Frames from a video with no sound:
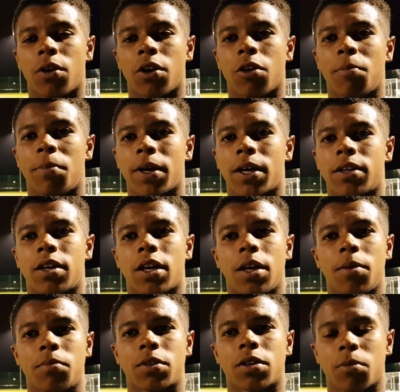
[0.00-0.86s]
one of the bigger
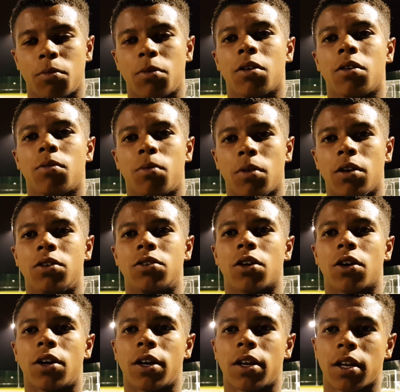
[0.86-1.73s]
teams, and we'll
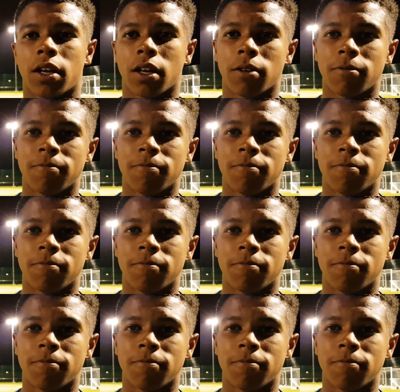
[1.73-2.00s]
enjoy it.